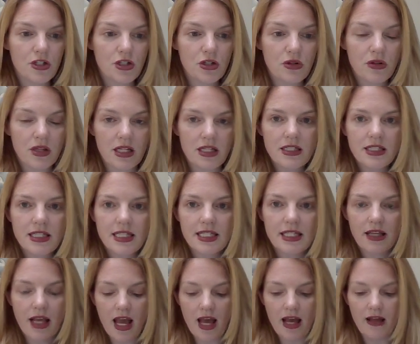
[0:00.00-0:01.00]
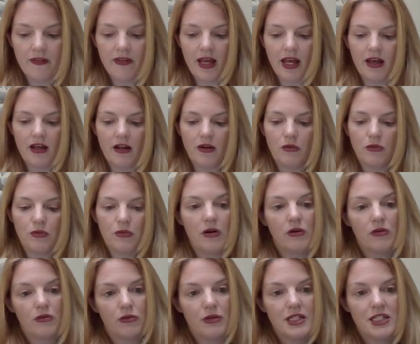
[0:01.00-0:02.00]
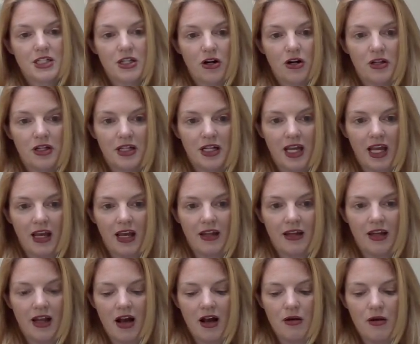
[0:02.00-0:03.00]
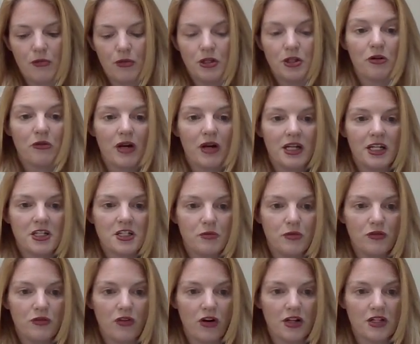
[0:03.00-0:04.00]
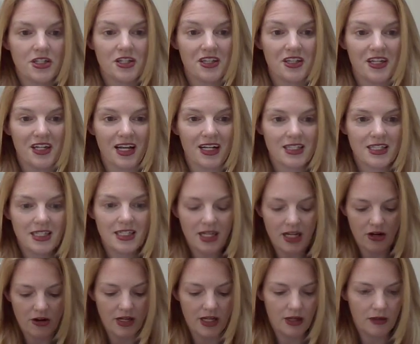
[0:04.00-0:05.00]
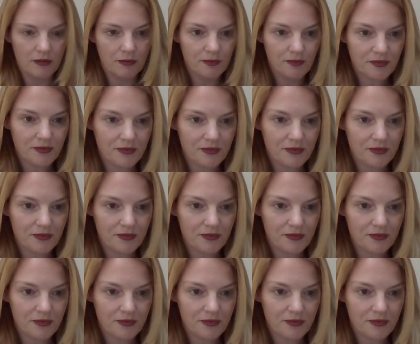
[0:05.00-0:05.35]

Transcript: do this, and then restart it again when you're ready to move on to the next area.